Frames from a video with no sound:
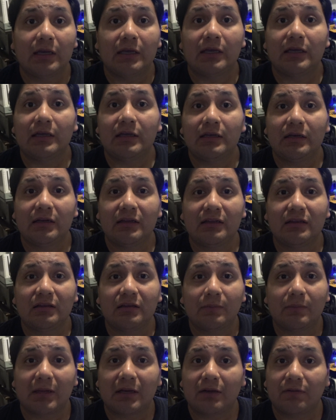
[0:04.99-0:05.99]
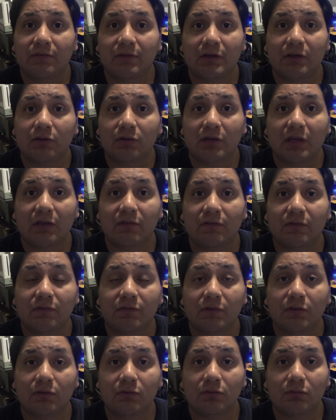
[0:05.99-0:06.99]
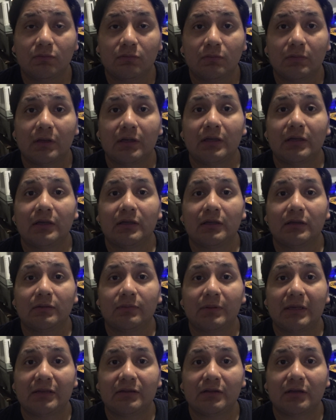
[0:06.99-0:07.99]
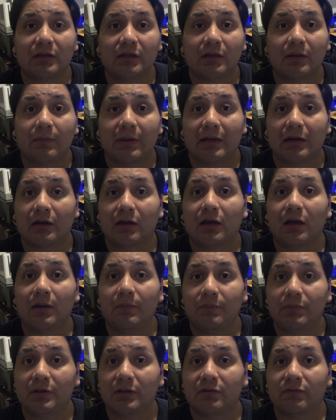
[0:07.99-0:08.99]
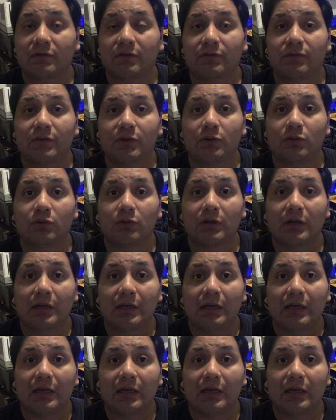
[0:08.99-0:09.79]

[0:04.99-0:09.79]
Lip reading: It isn't about a video game review, it's basically about a company review.